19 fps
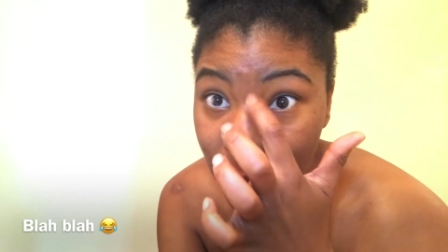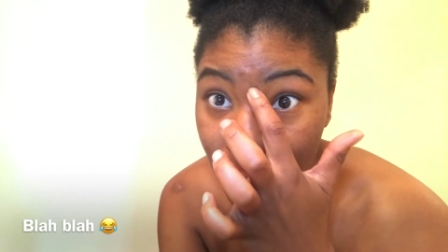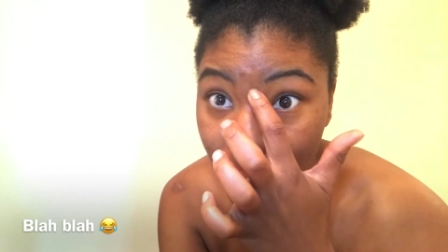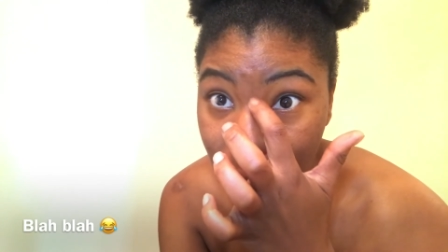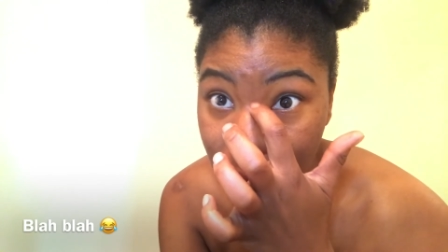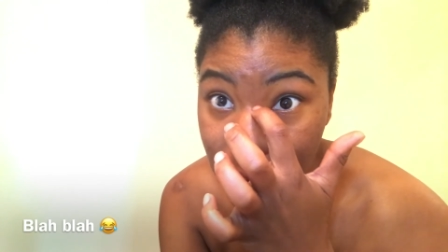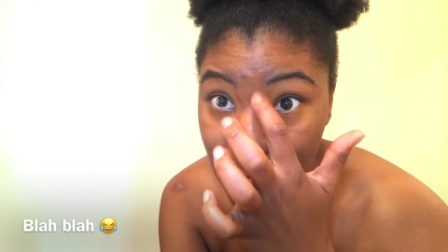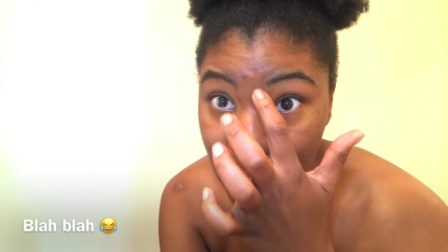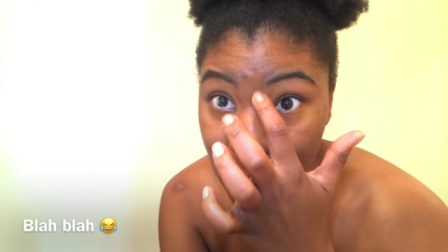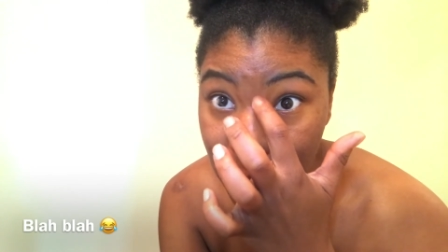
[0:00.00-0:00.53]
now I
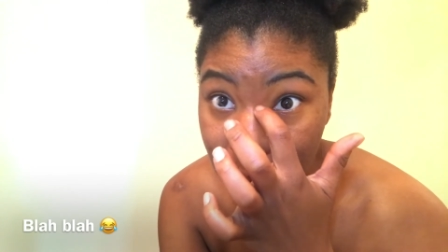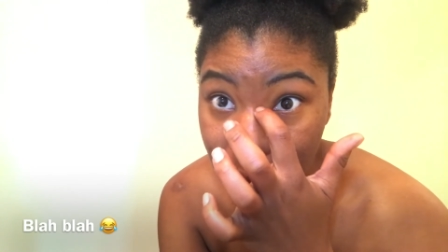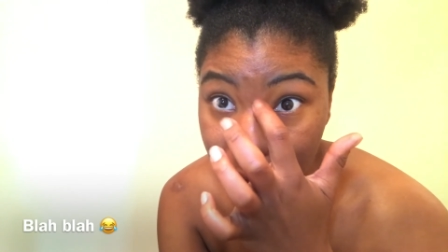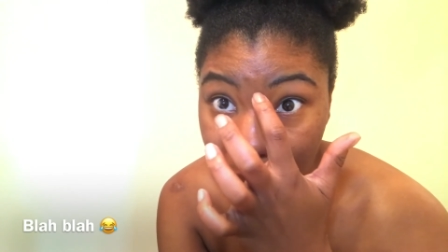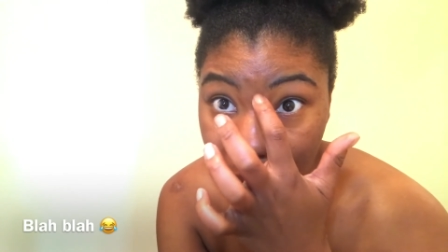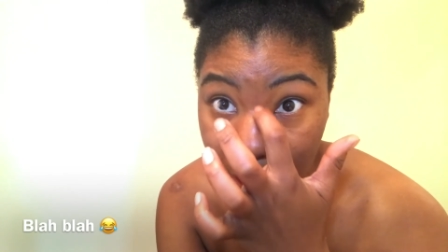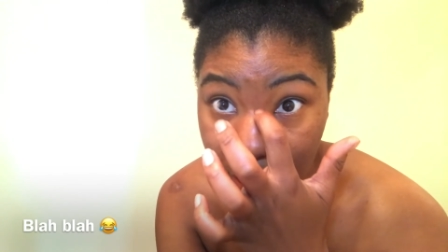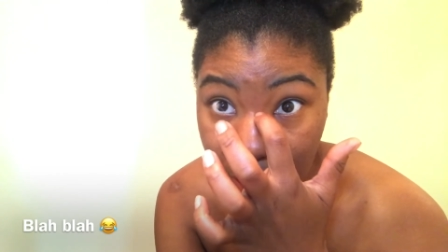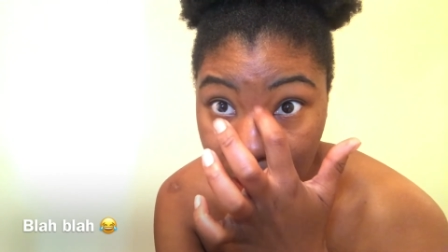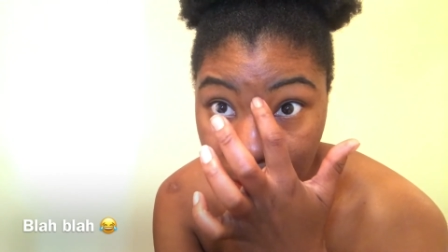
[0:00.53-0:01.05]
gotta work to
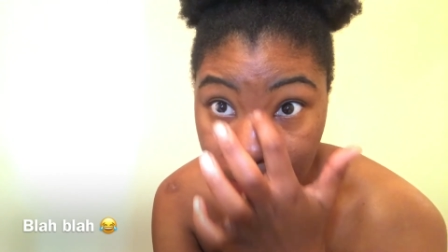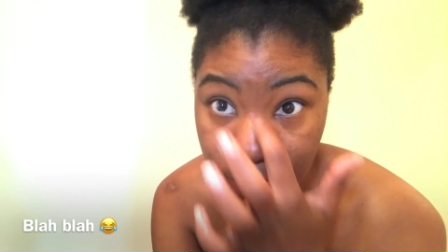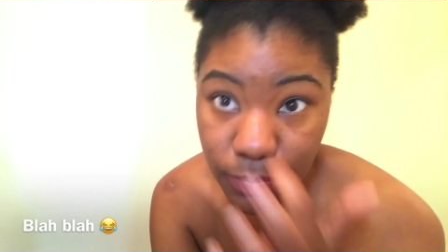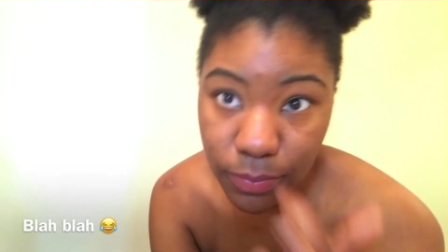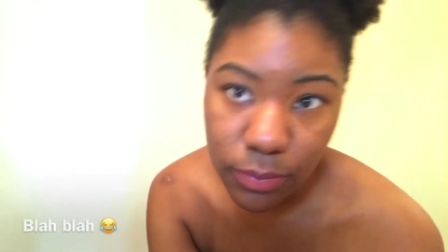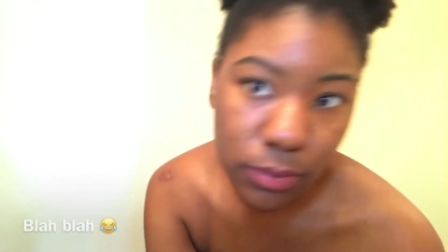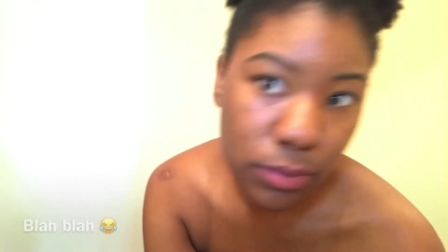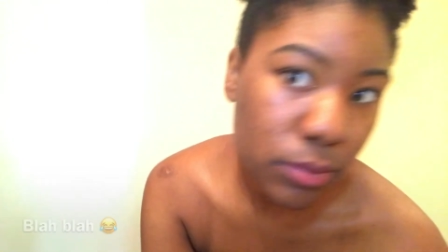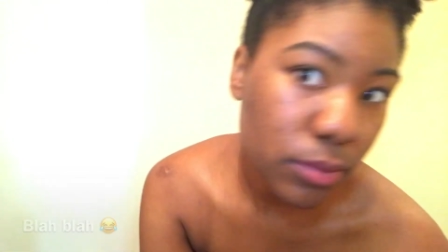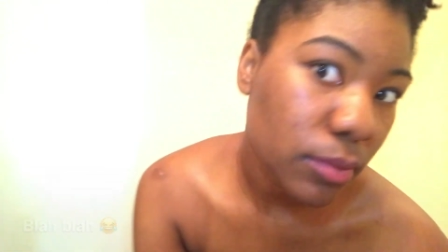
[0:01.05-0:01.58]
clear that
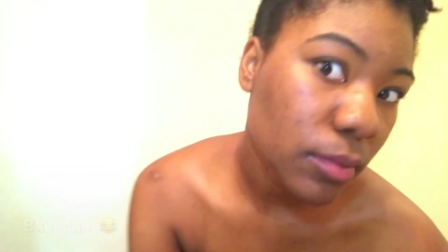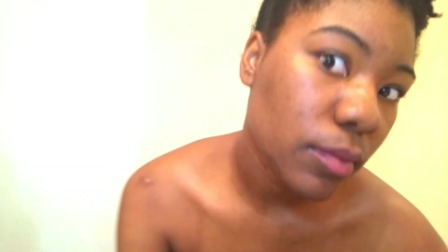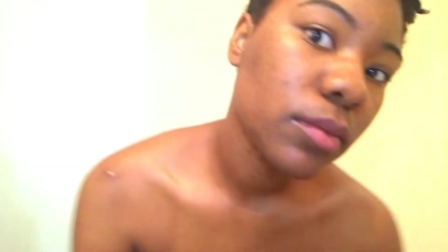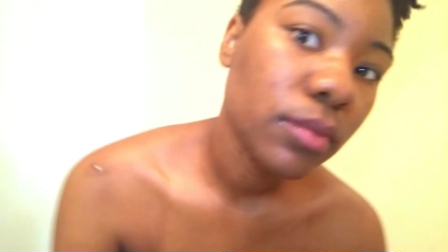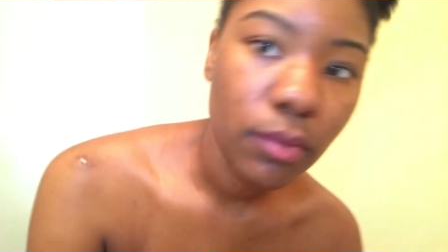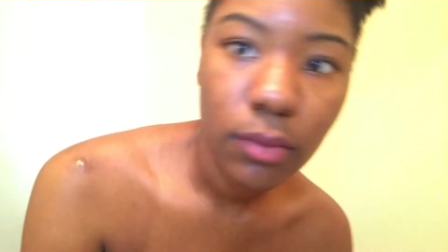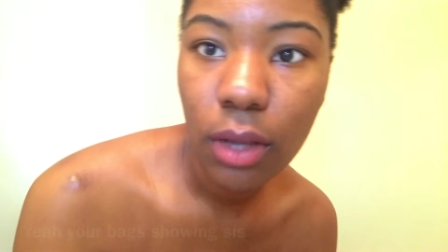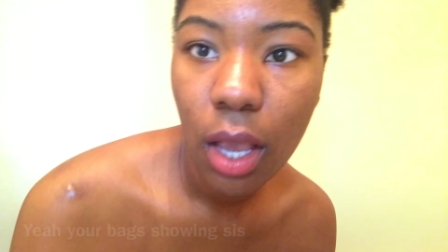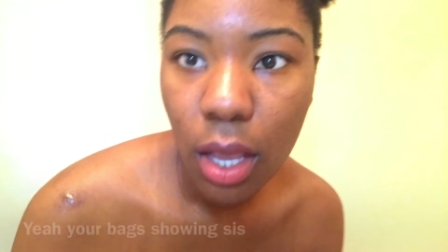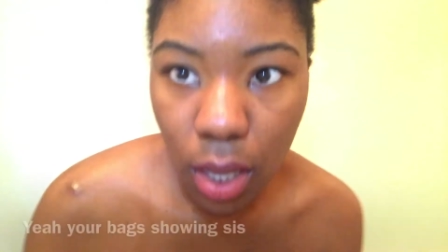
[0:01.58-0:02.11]

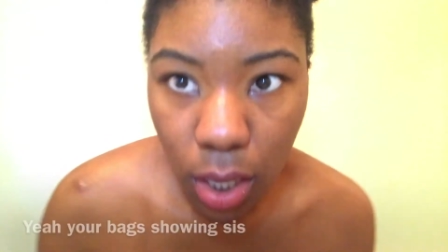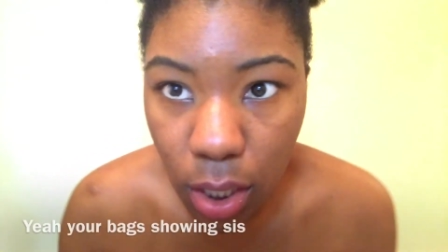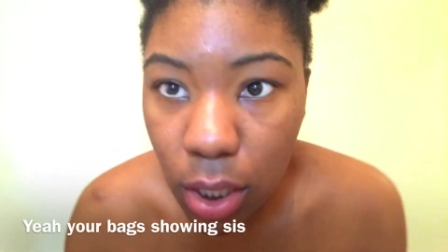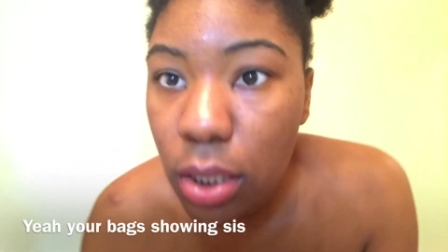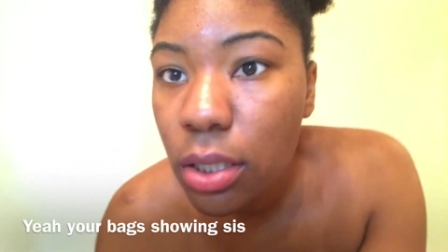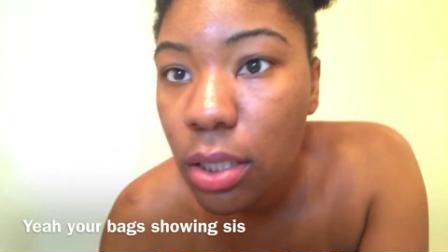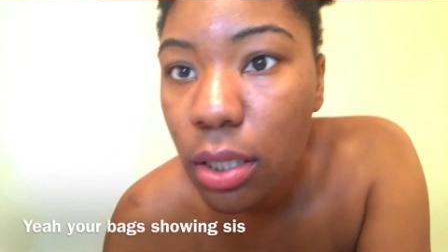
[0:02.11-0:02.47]
up.